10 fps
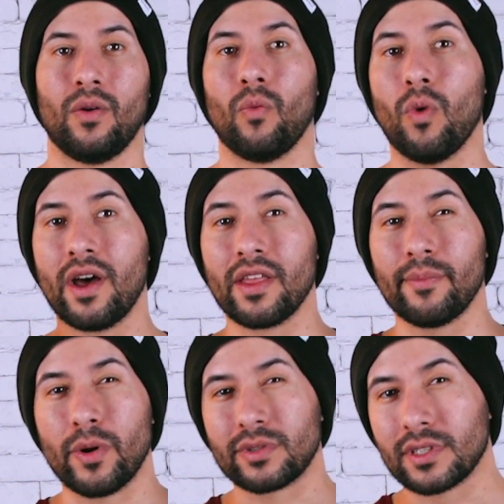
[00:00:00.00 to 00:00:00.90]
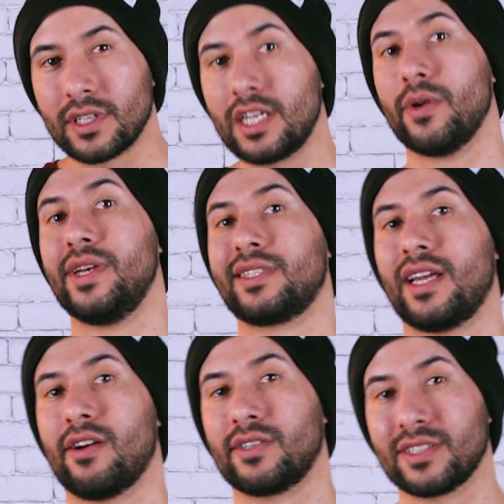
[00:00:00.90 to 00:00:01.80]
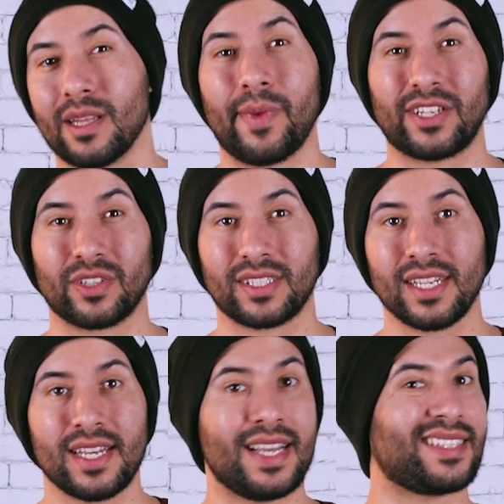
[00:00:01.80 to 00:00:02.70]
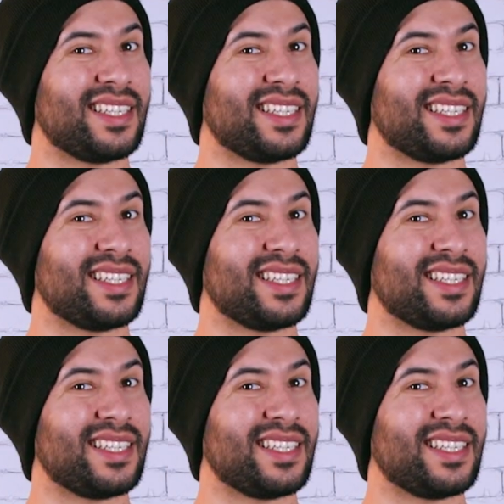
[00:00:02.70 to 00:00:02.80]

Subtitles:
One of the most curious characters in the Matrix is